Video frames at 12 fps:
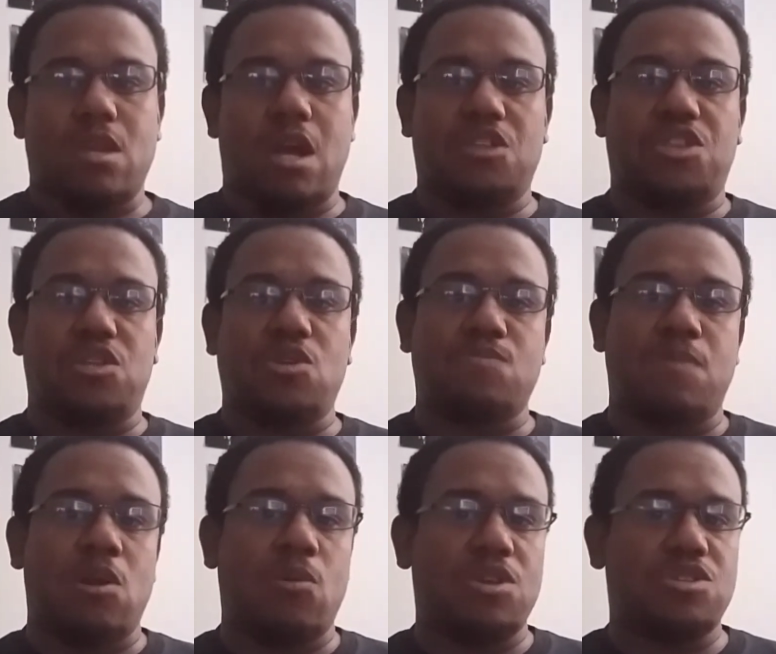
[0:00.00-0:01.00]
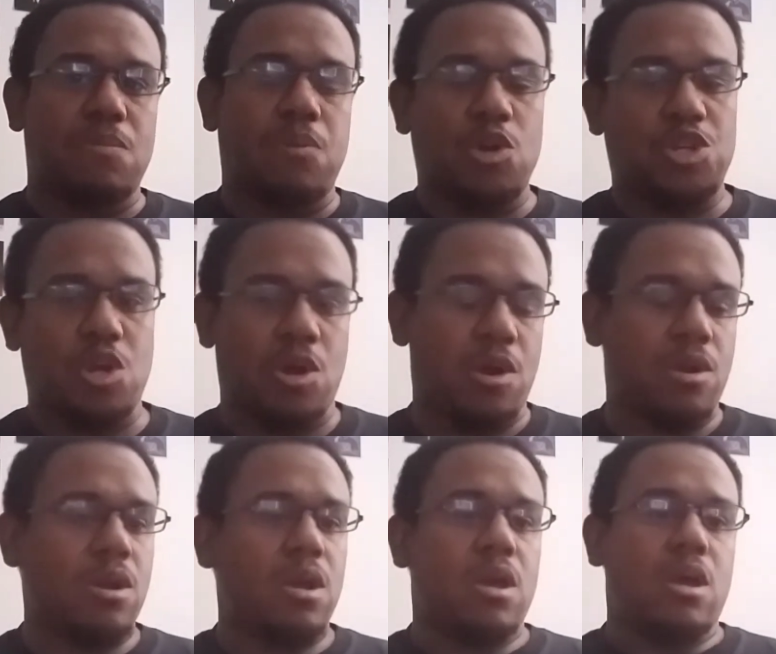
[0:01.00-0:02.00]
I think there's better ways to push
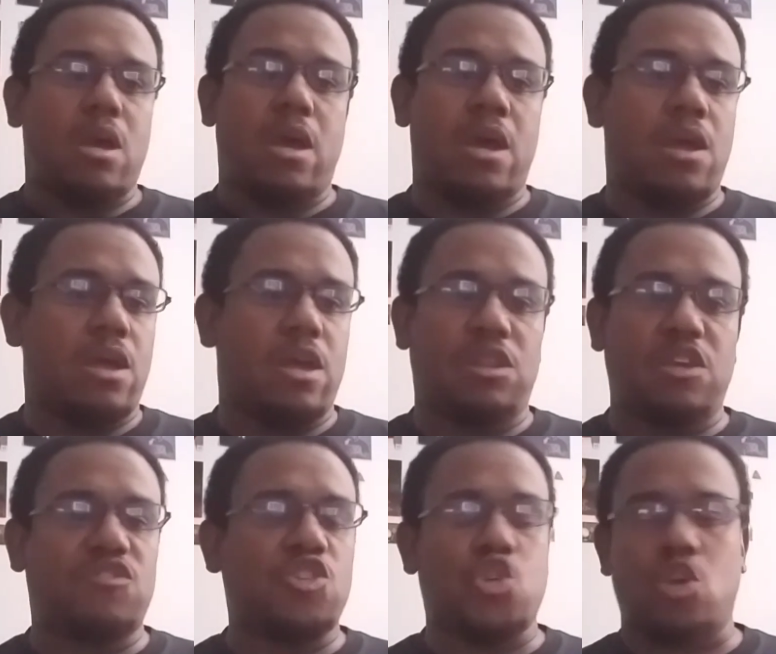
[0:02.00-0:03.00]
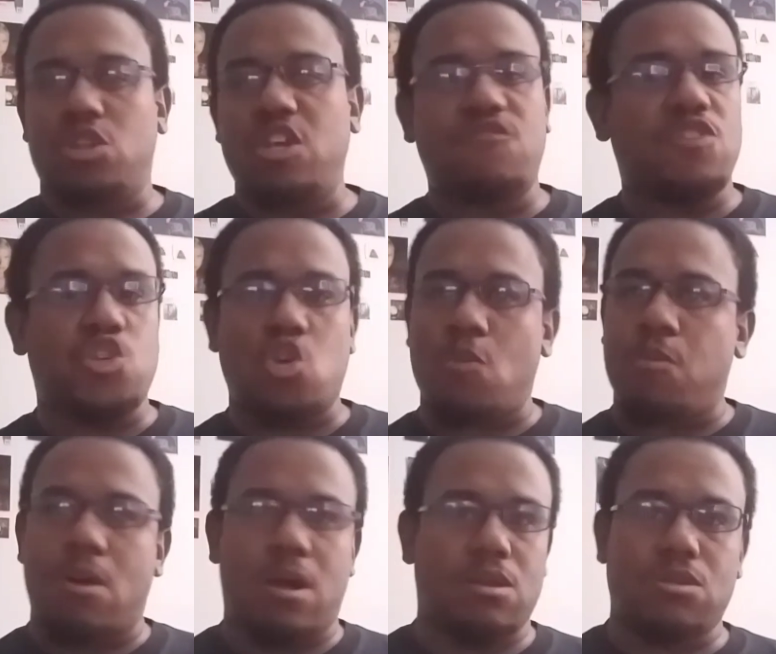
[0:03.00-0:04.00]
her and leave the
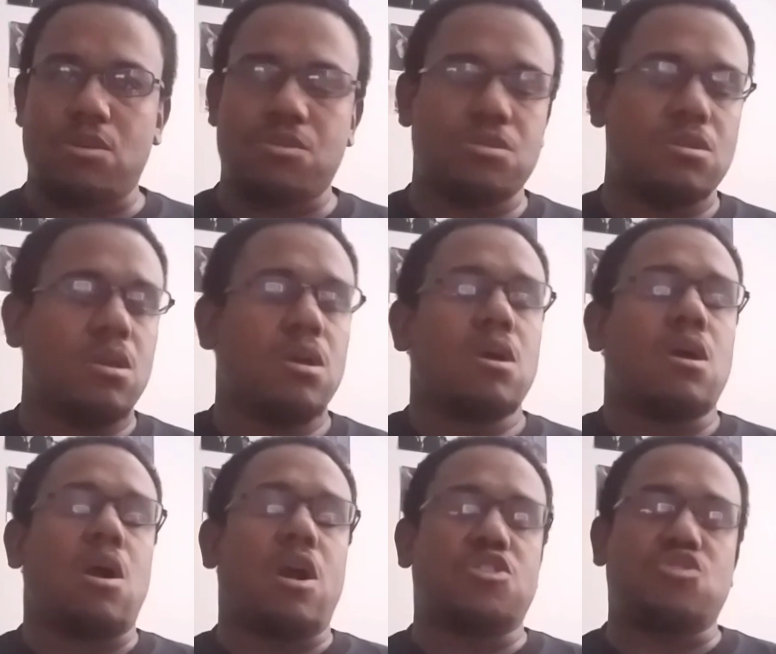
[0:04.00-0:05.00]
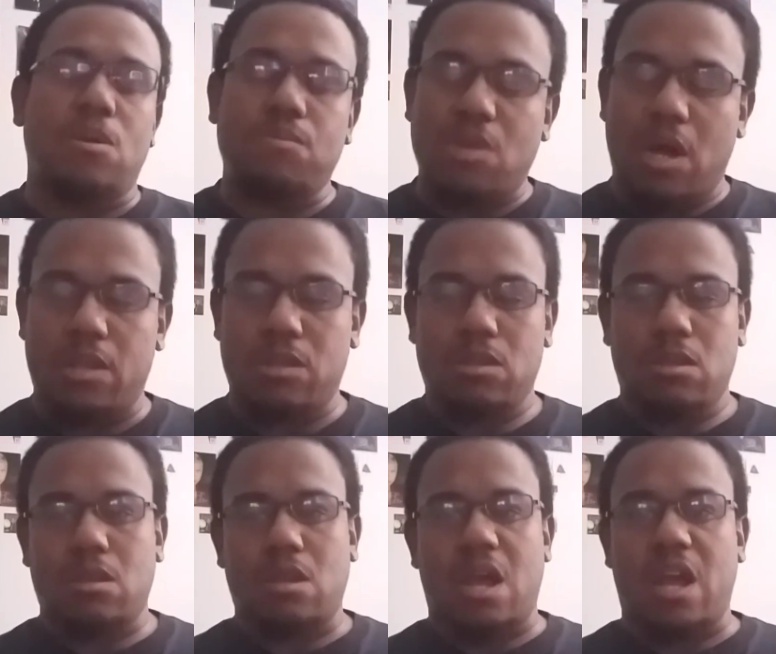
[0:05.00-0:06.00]
gerbil out of this. Alright, so I'm done.
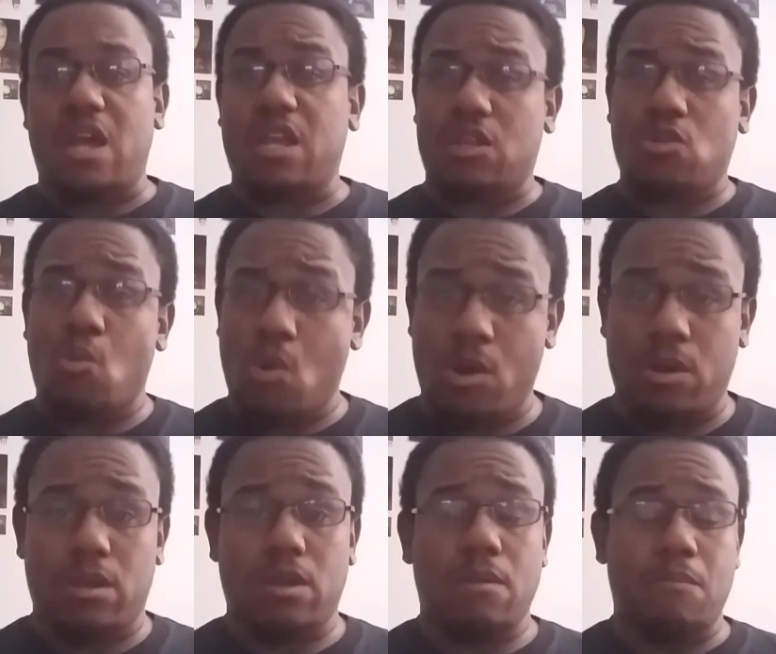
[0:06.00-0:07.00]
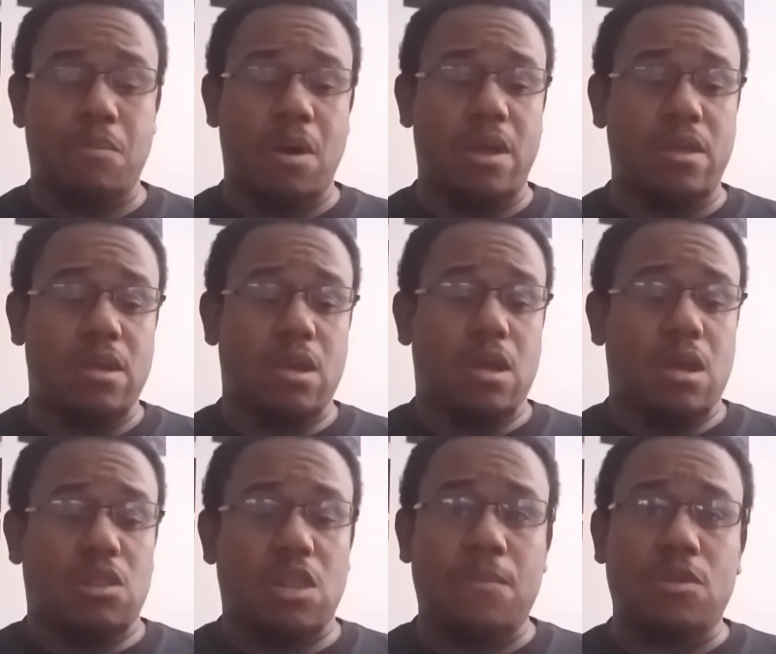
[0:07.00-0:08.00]
I gotta get to work, but
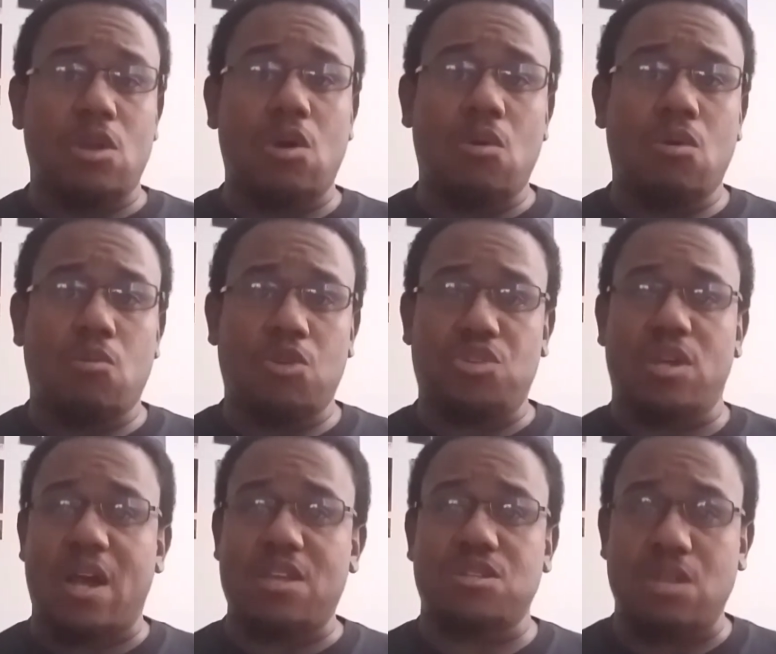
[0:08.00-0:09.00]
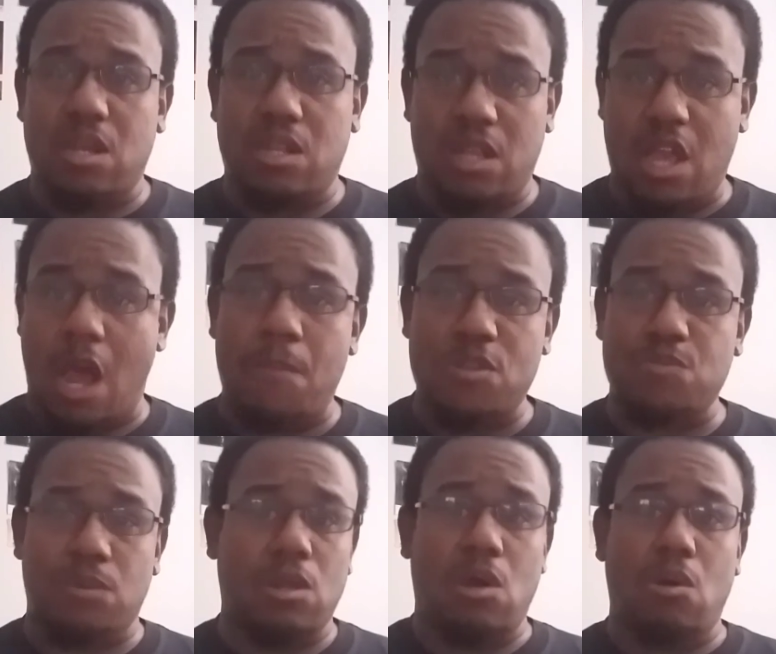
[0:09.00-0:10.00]
let me know what you guys think in the comments
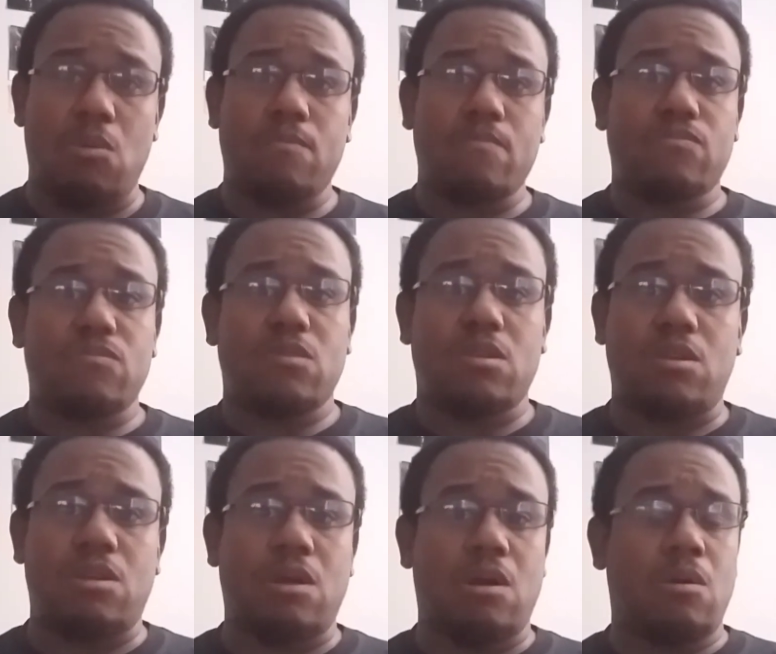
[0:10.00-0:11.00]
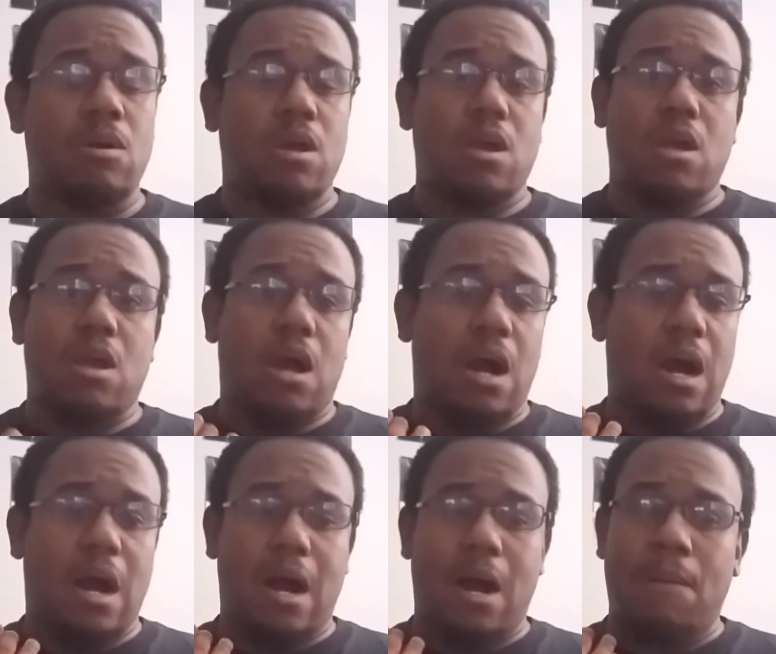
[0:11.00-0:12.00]
below. Hit me up
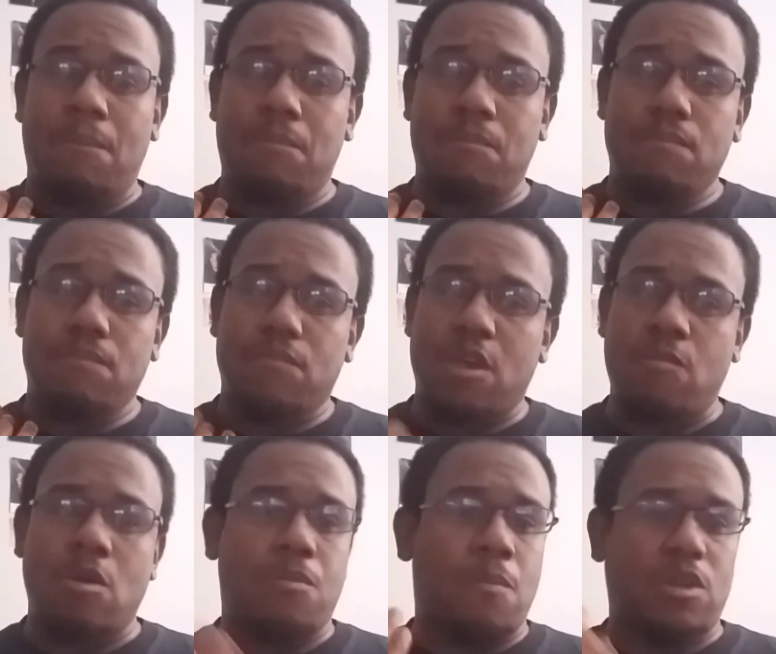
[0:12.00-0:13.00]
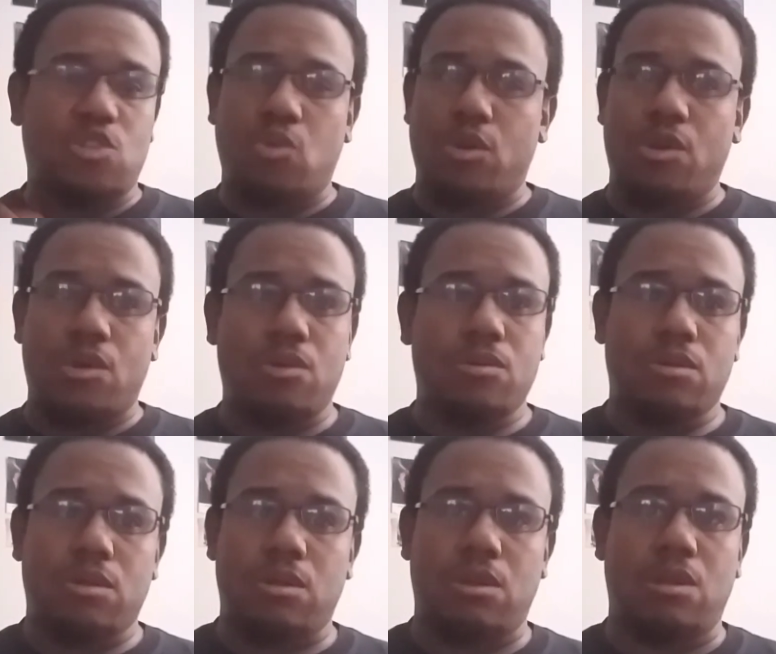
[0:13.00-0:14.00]
on my Twitter.
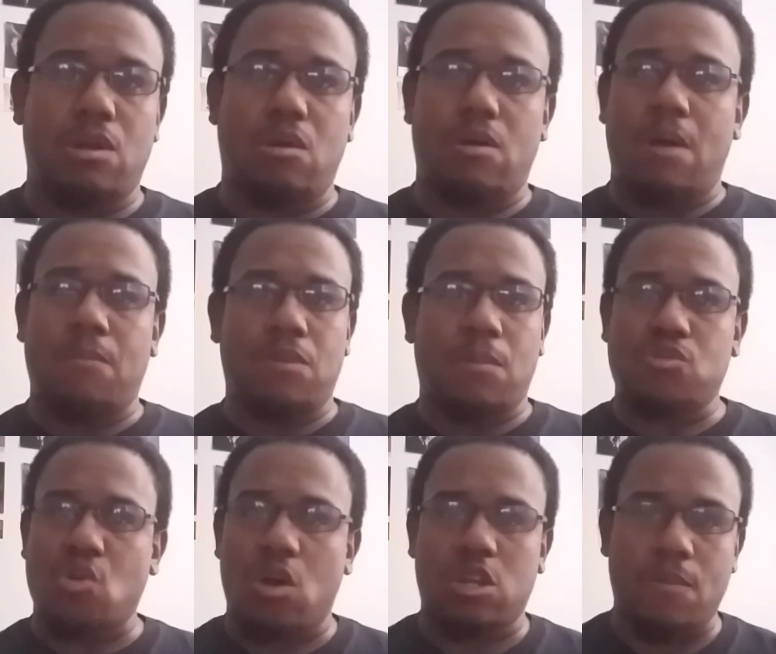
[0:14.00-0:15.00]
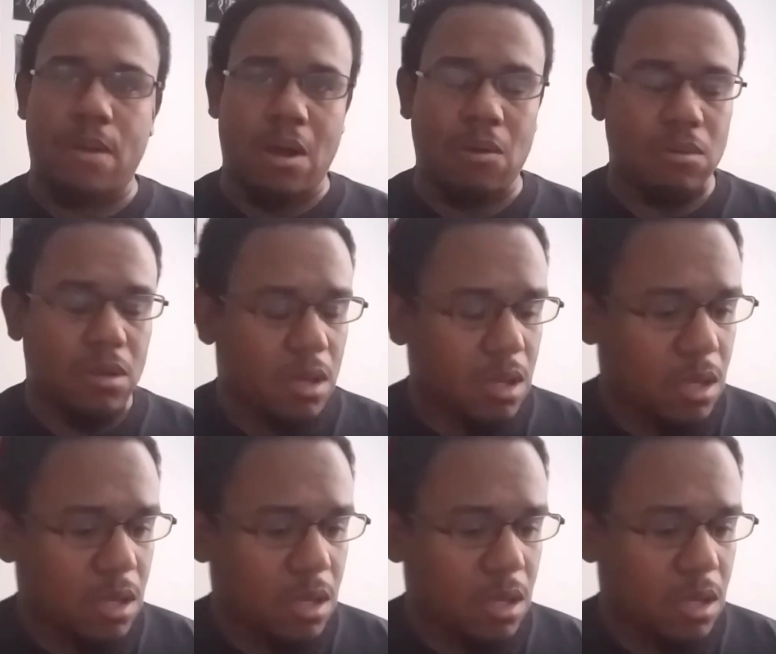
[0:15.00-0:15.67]
I'm talking about